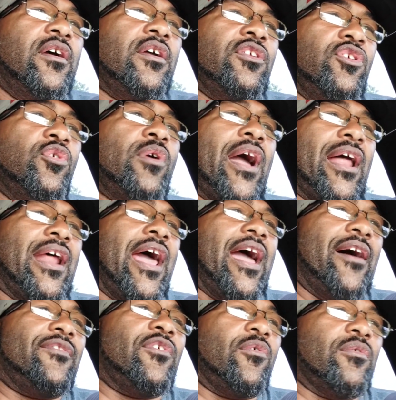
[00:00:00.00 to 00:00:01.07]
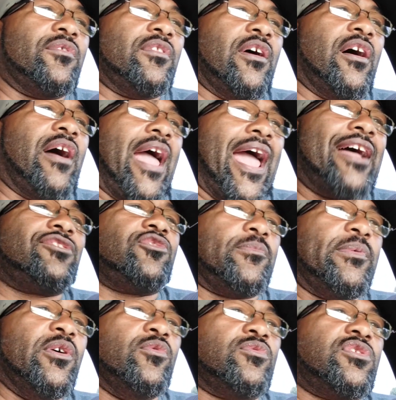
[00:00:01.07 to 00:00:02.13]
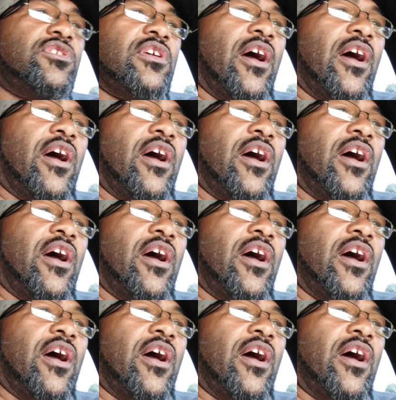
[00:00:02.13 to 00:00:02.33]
you got to have the attributes